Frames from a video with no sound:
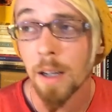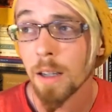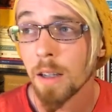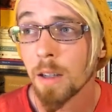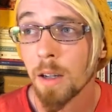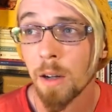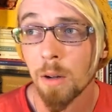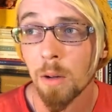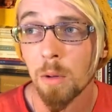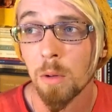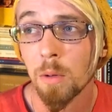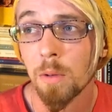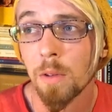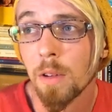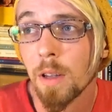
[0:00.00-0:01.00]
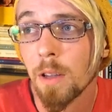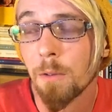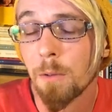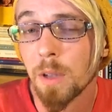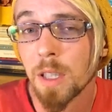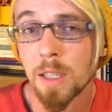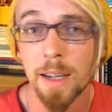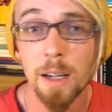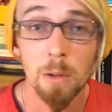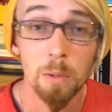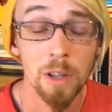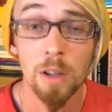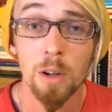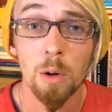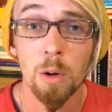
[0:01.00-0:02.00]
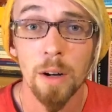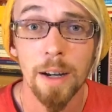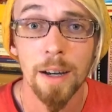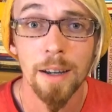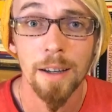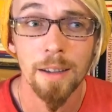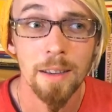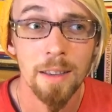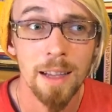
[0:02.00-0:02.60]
you know, if we settle with Korra,